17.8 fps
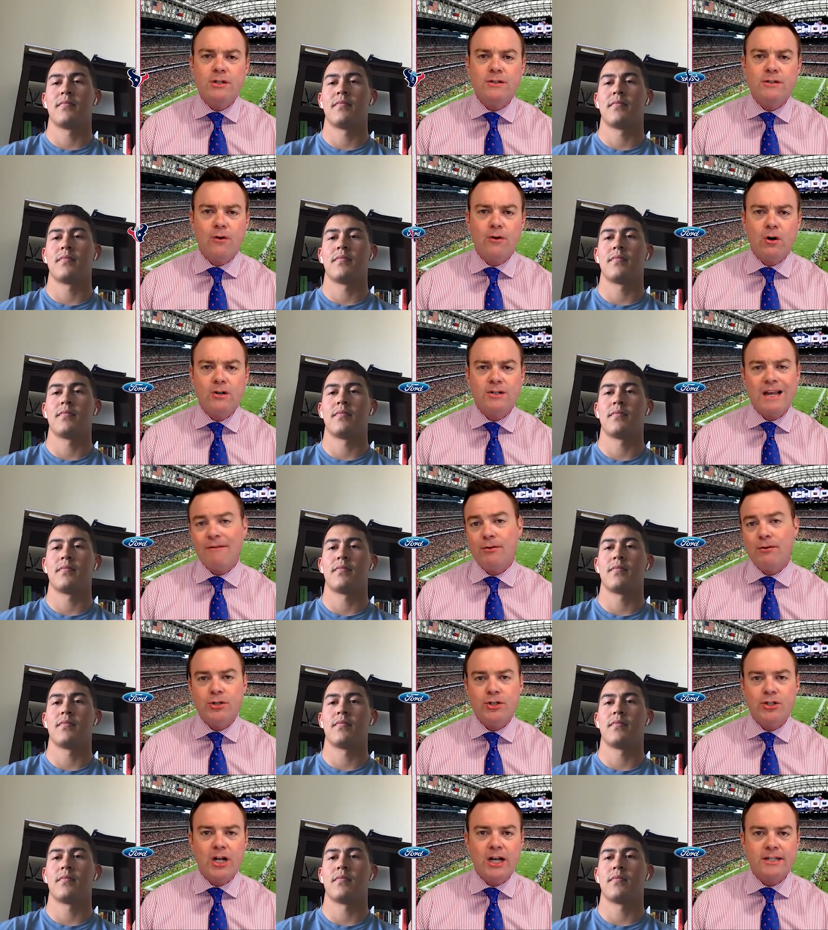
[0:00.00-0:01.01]
Speaker 1: as far as having to
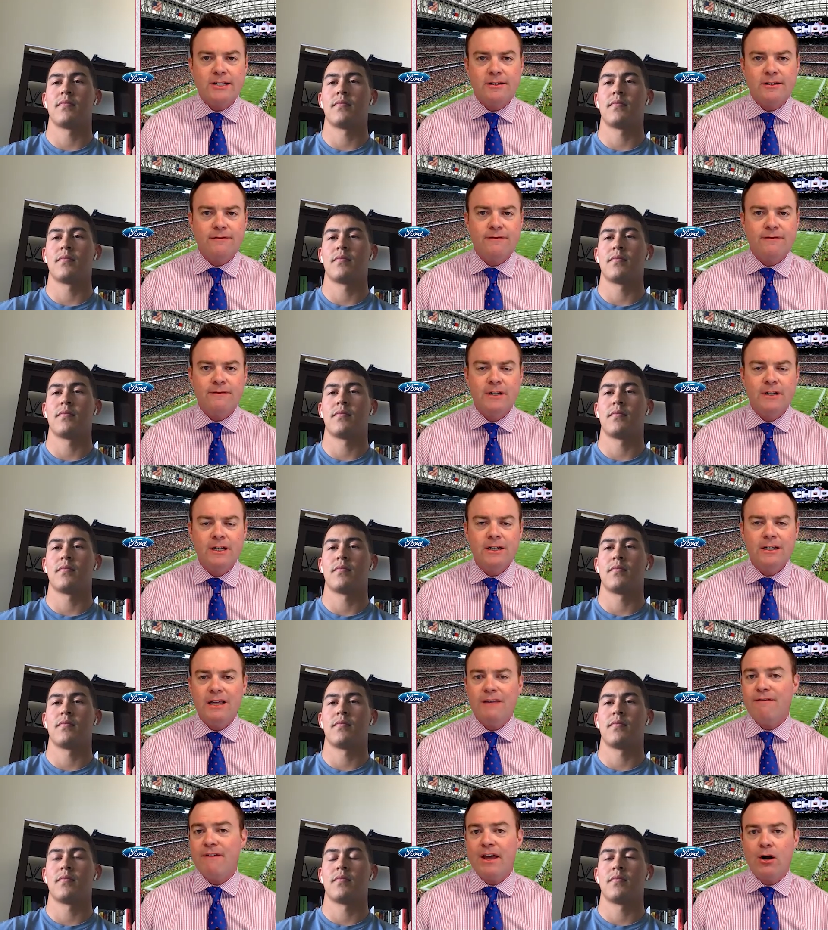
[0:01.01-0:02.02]
adjust
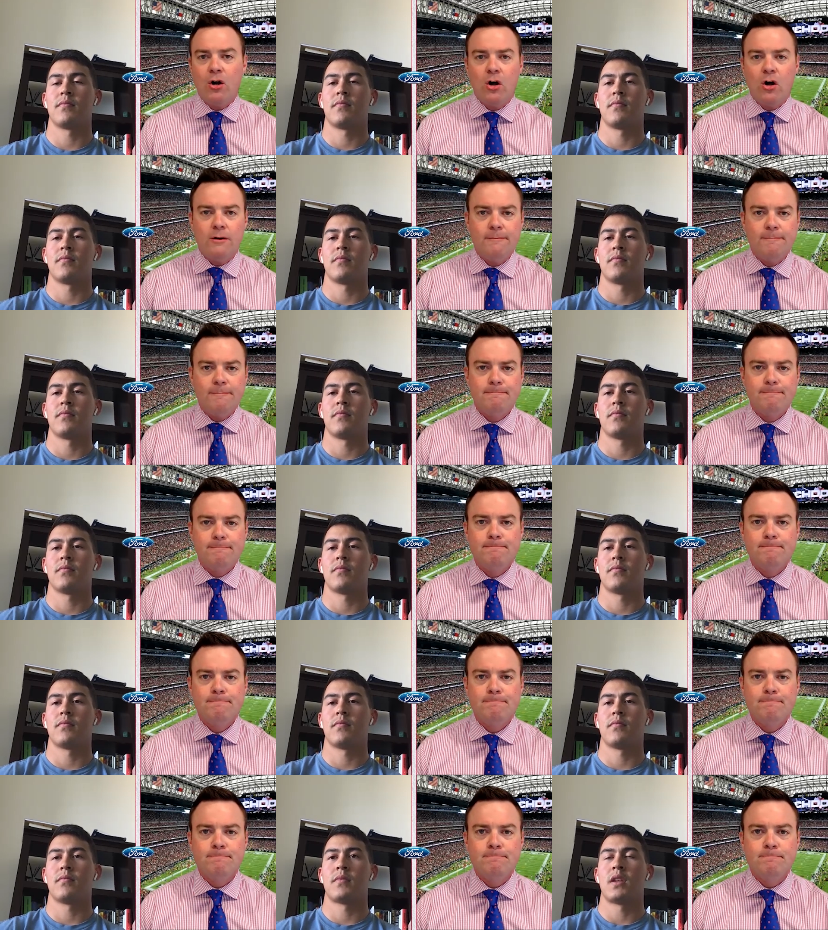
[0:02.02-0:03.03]
if at all?
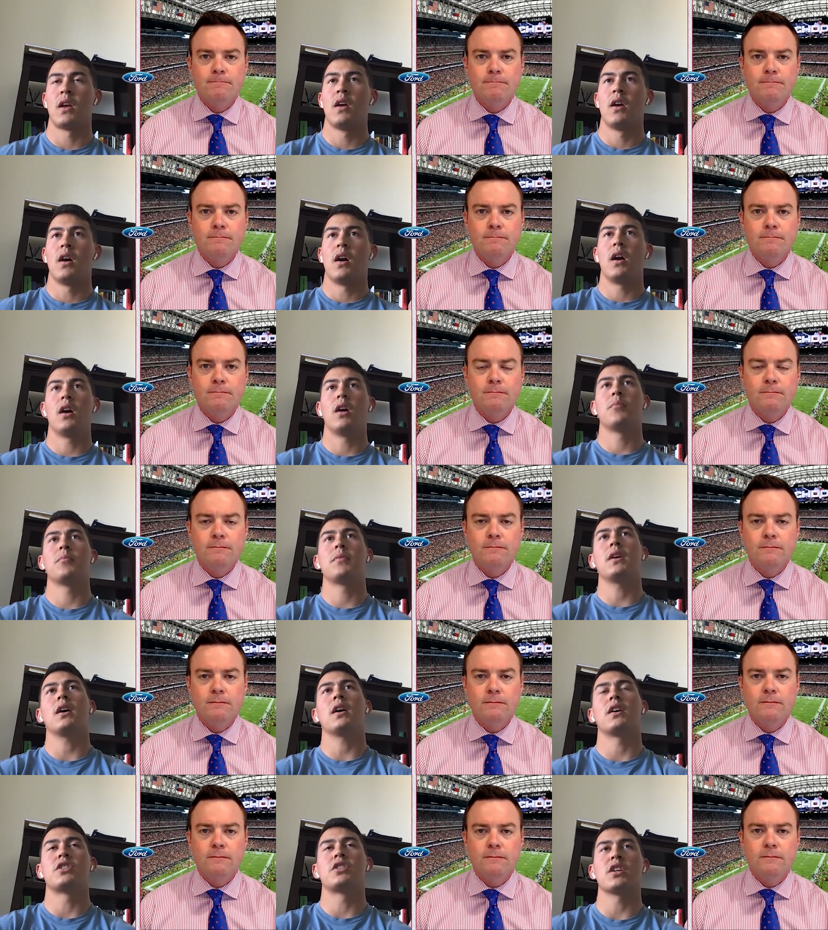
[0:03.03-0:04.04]

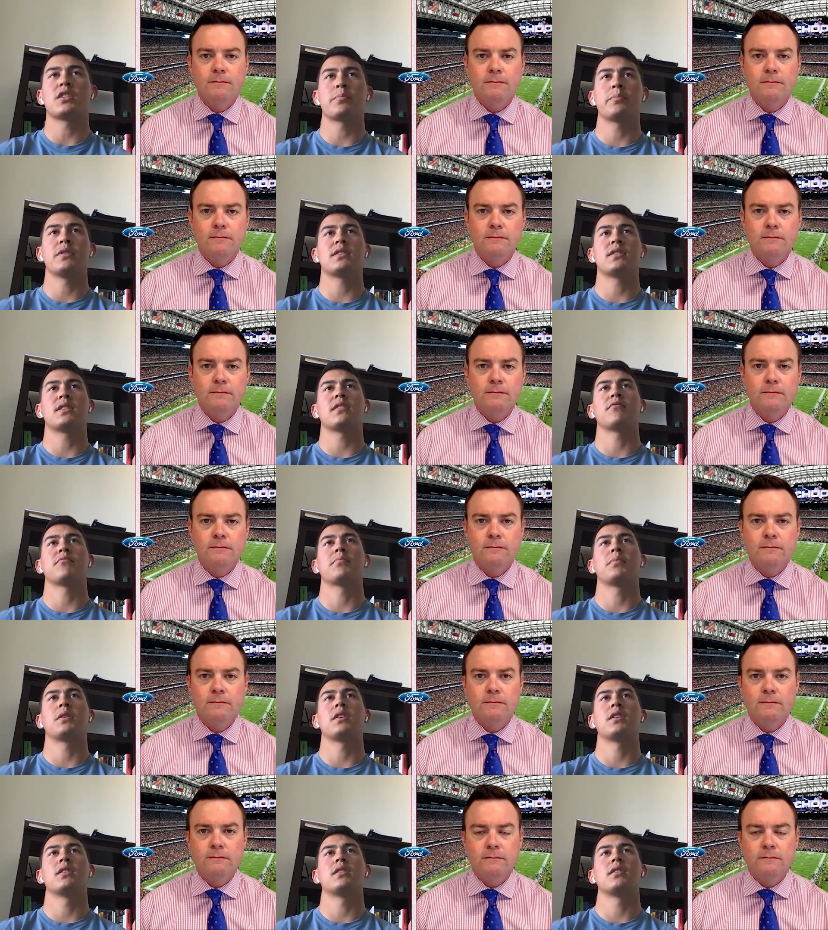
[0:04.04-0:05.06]
Speaker 2: Adjustments have
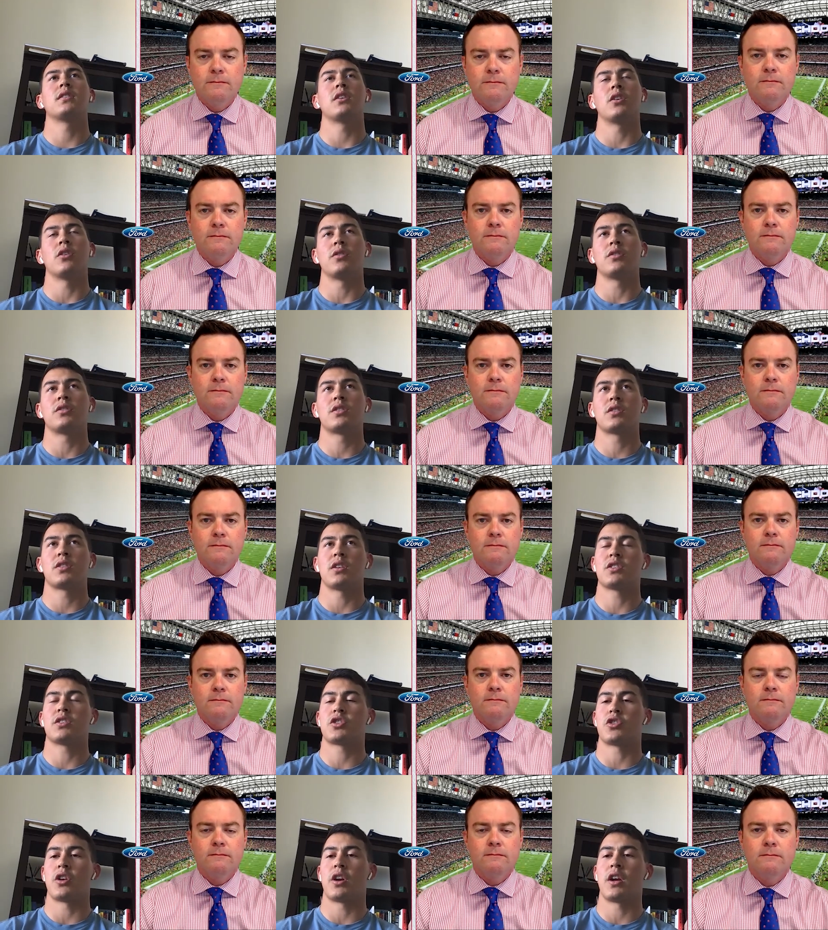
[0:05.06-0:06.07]
been,
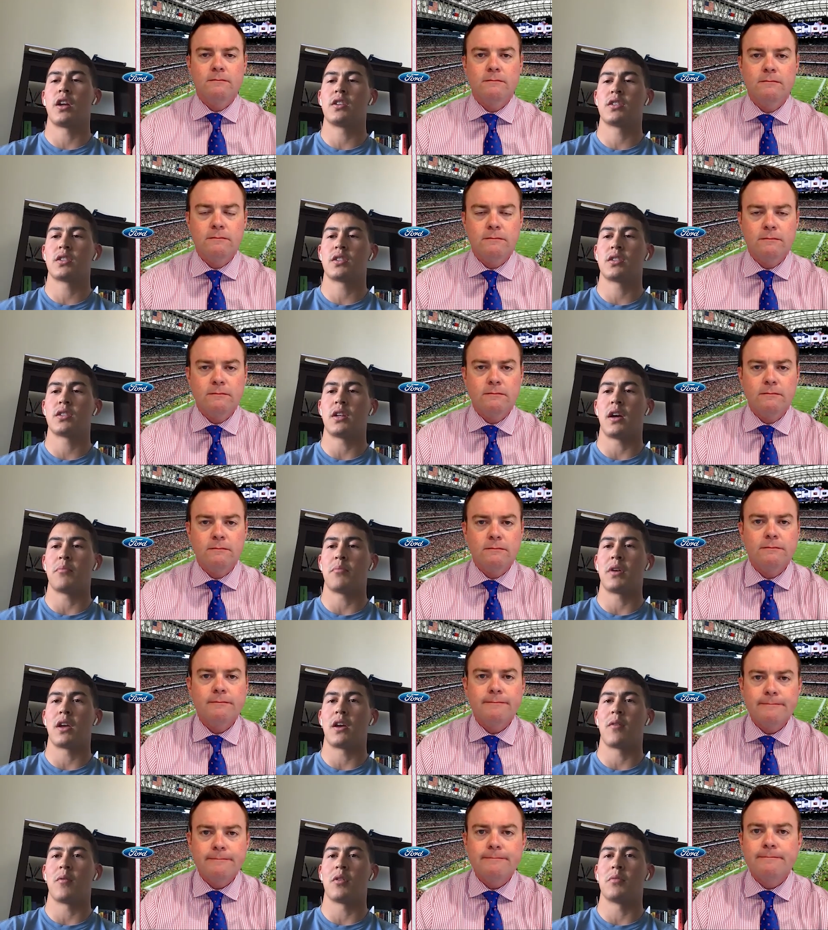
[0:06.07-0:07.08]
it's strange not
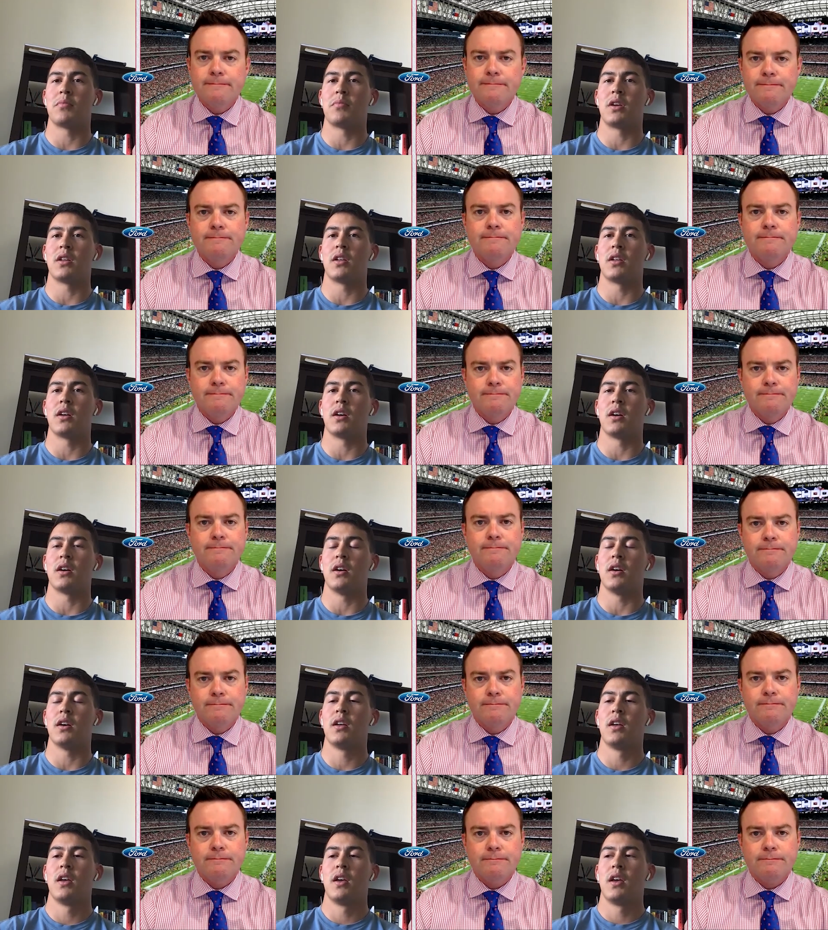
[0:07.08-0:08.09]
being able to be in
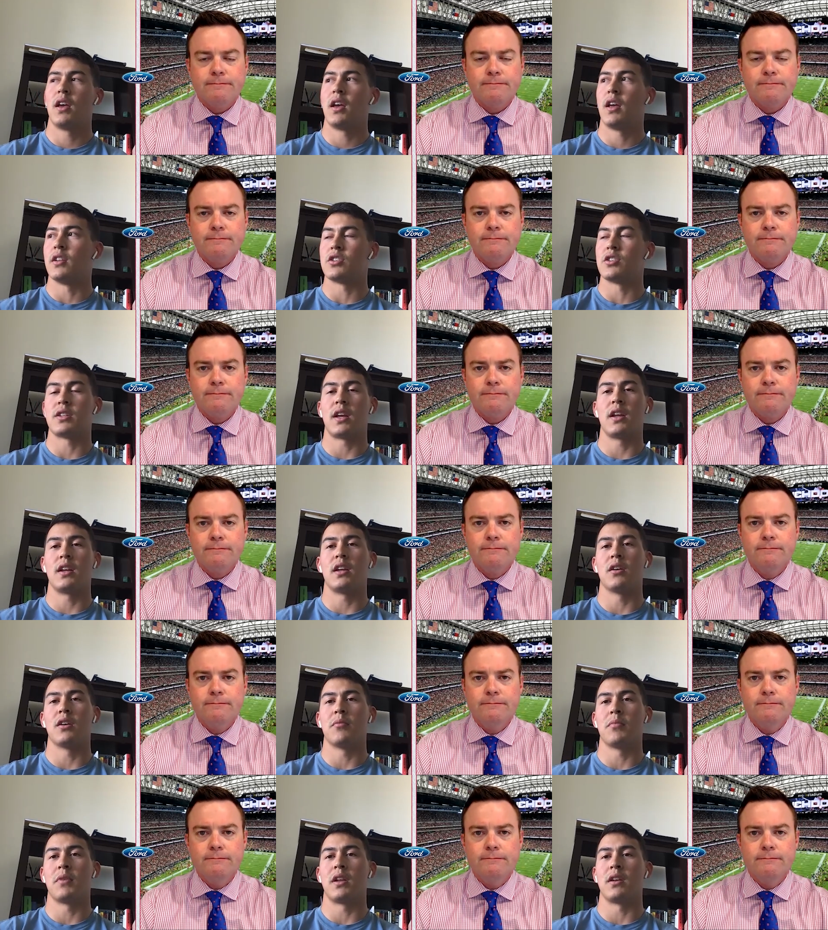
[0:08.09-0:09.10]
the
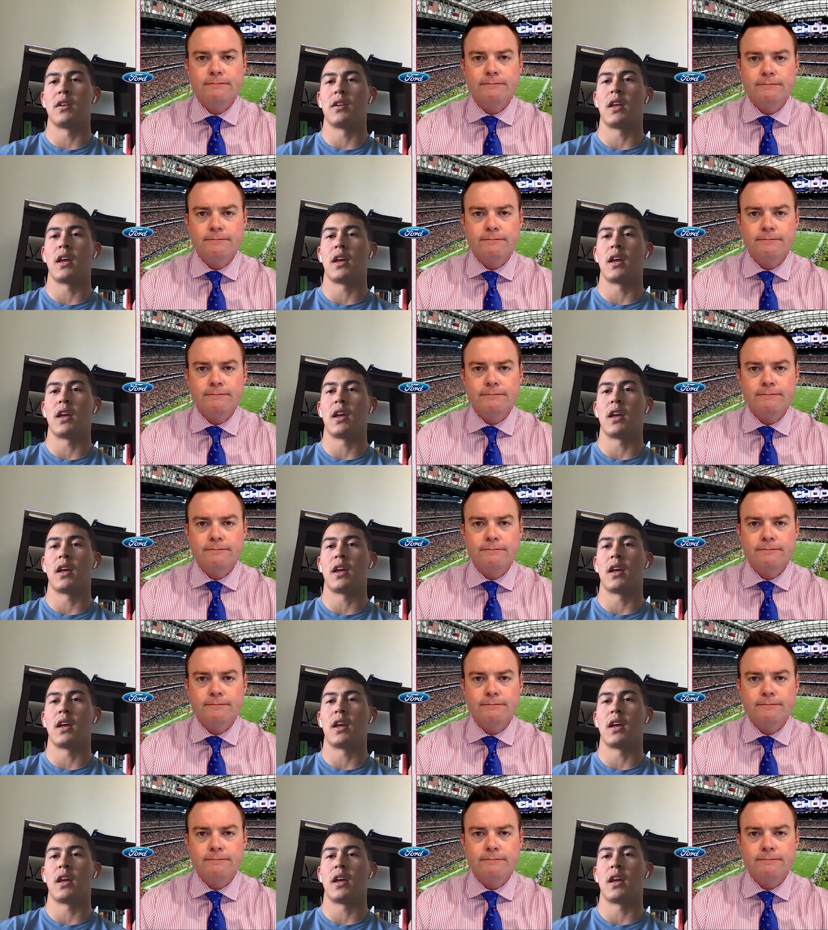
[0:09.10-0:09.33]
stadium and